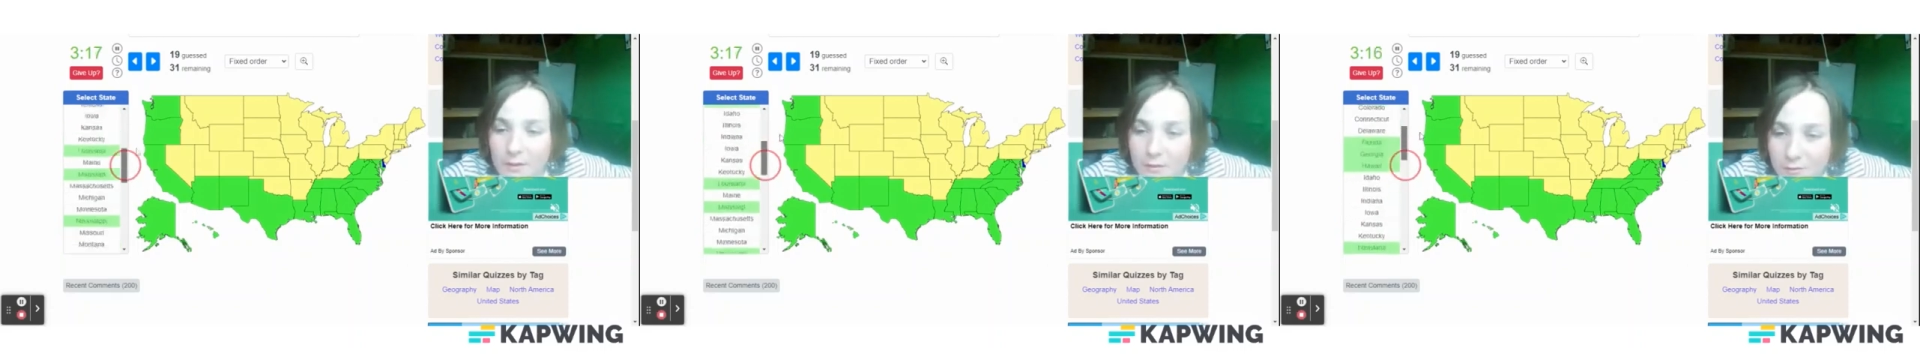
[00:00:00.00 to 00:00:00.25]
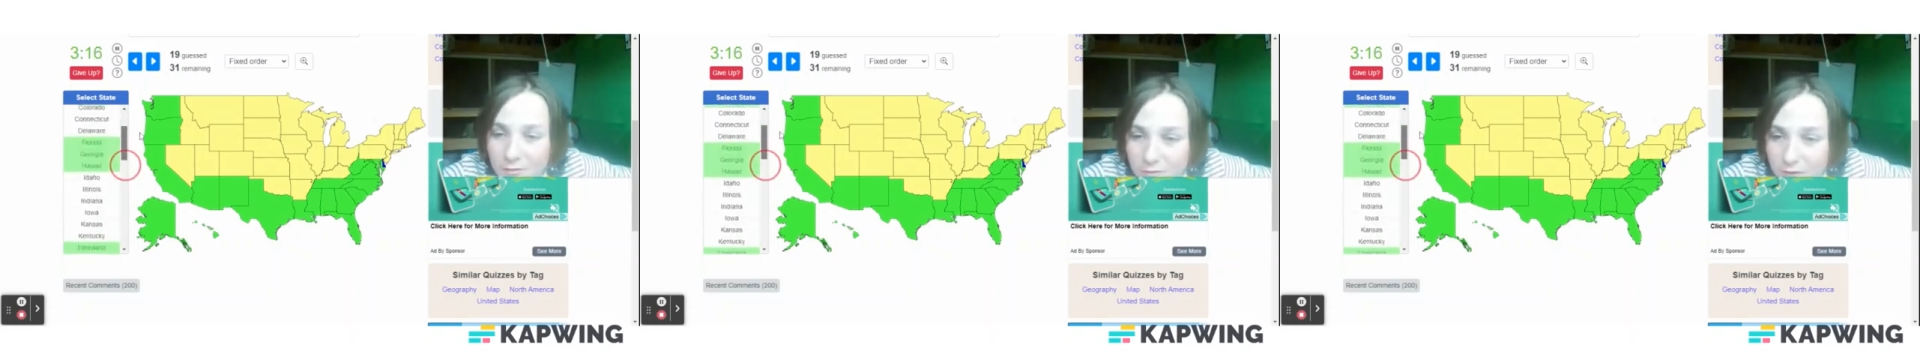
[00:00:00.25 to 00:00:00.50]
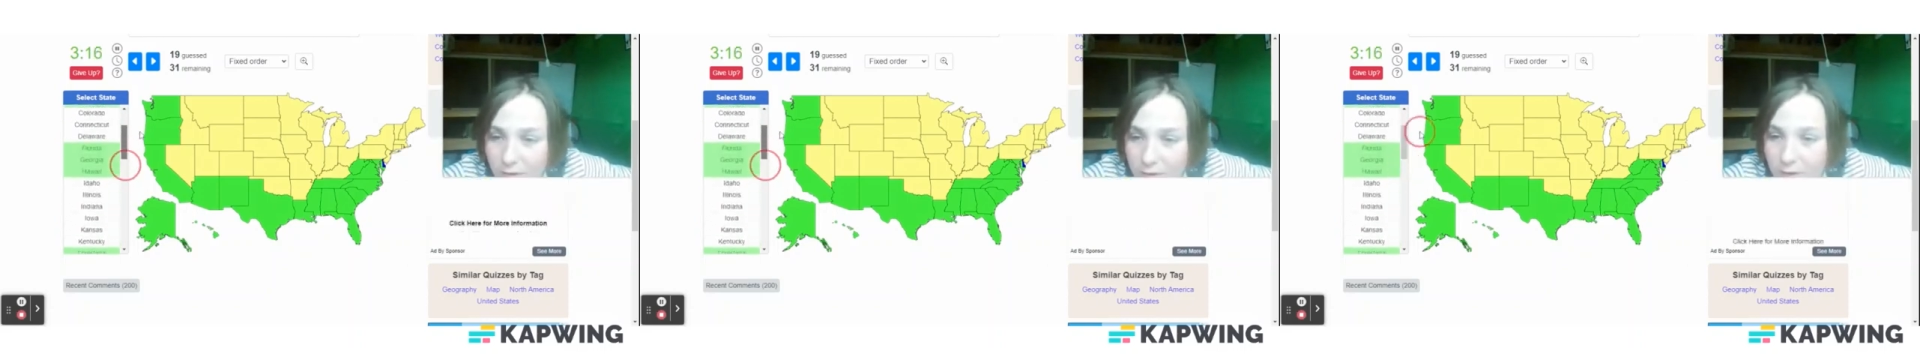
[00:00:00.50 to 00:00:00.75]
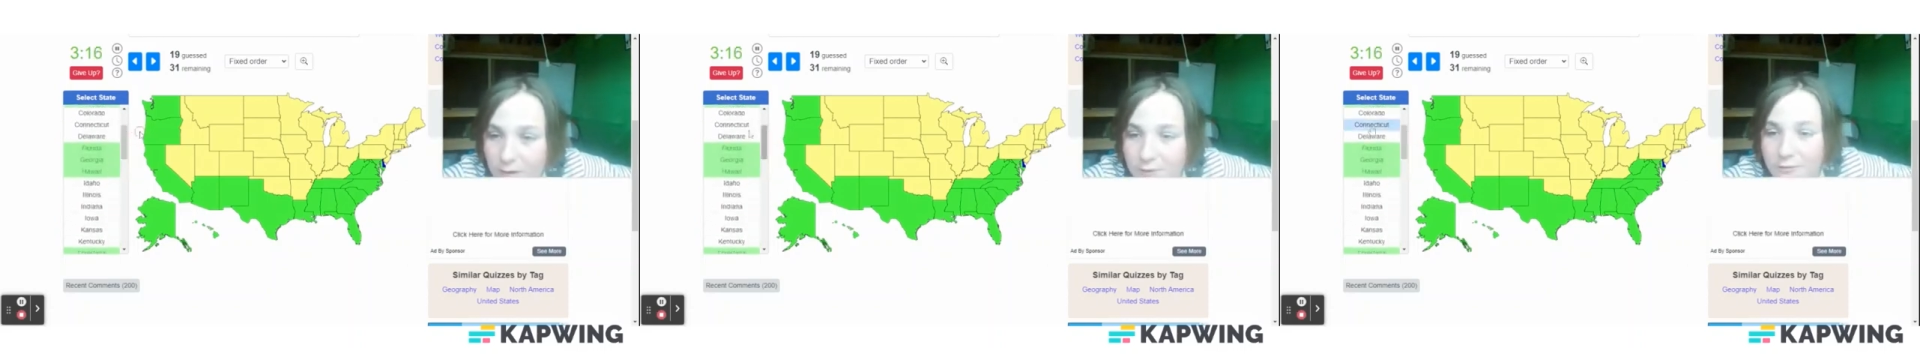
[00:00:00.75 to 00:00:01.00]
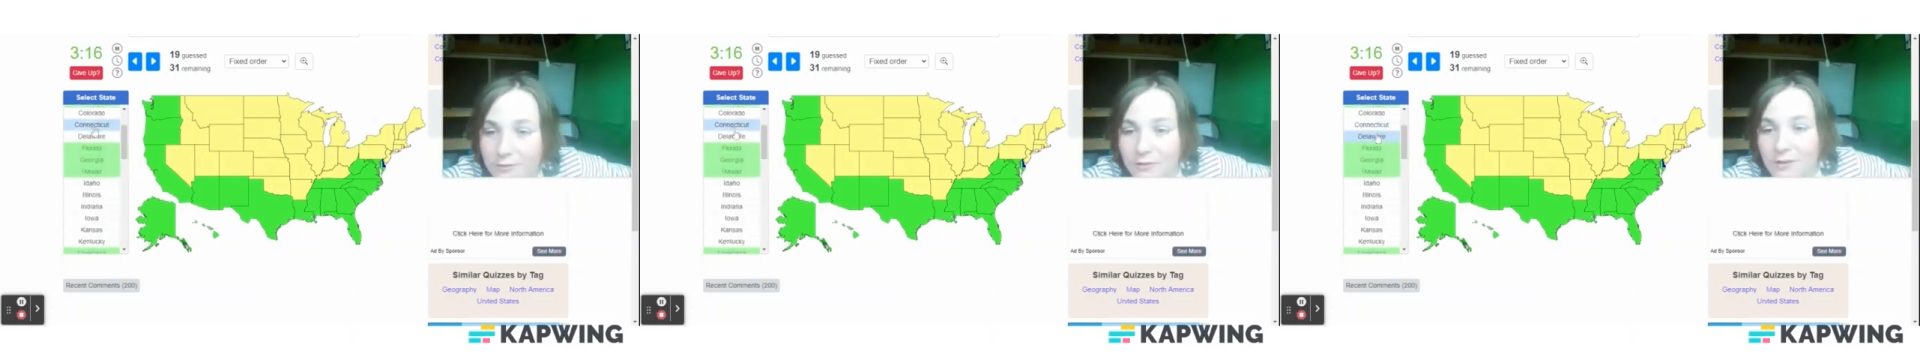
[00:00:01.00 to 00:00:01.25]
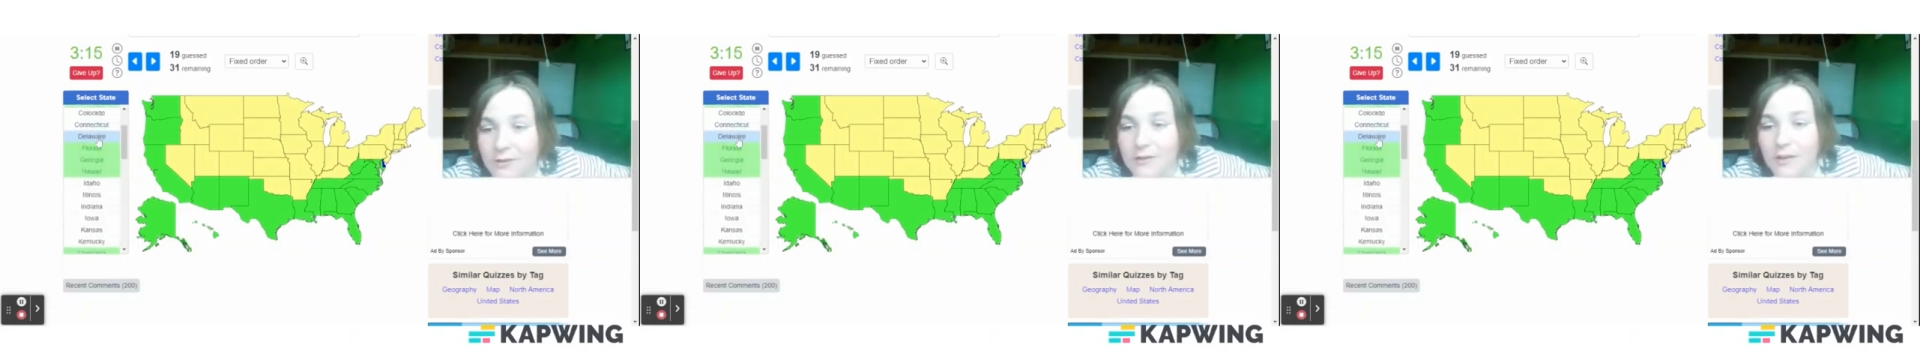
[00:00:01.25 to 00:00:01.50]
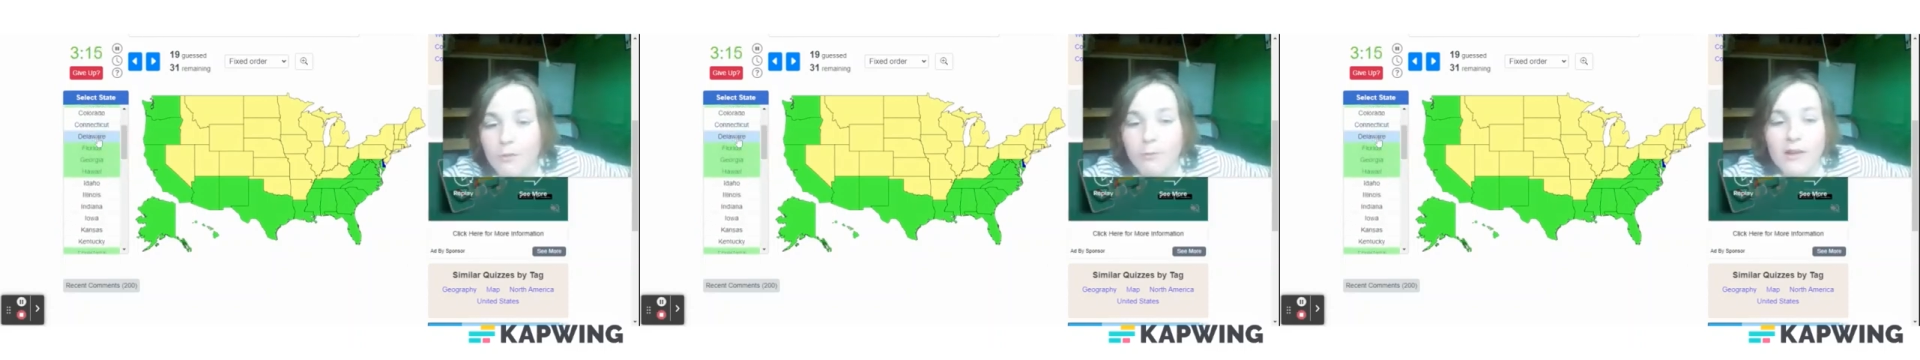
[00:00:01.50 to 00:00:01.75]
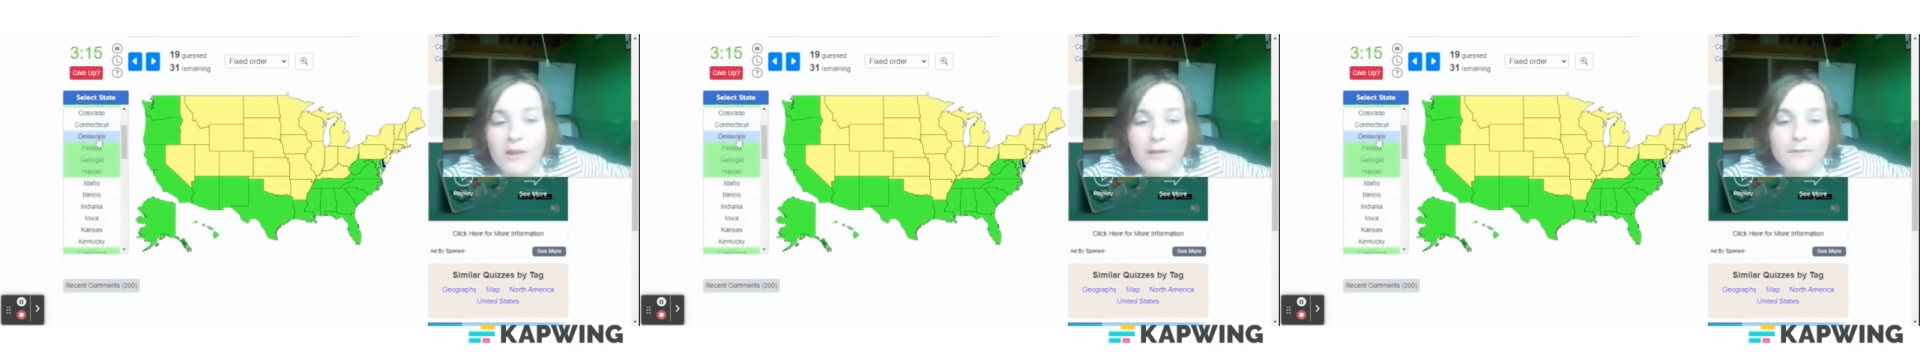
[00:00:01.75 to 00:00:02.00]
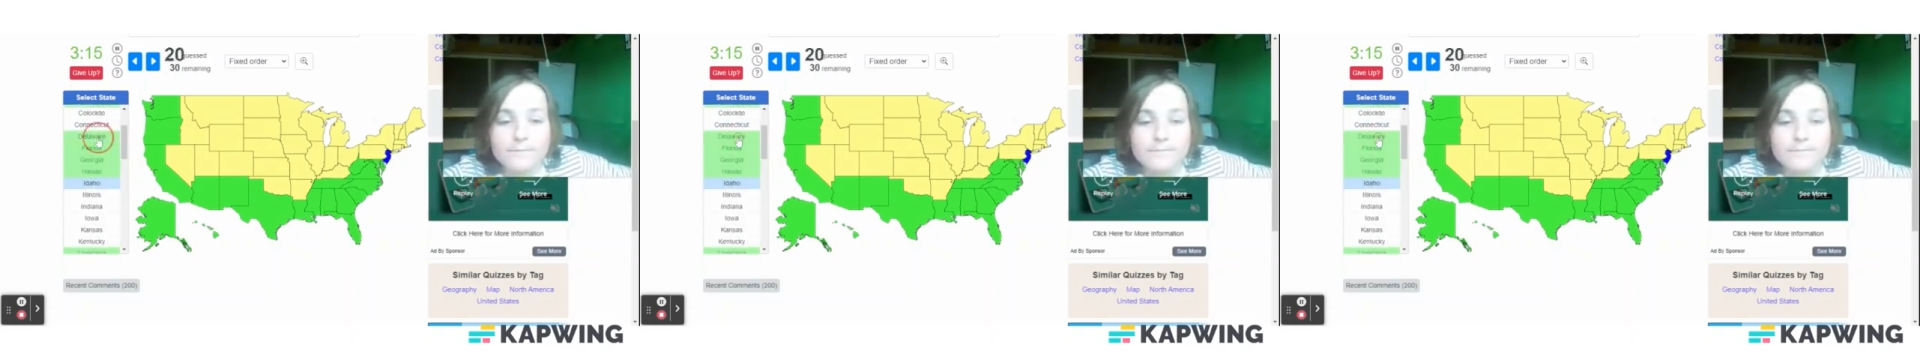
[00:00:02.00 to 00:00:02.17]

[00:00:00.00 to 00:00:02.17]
There's nothing interesting in Delaware.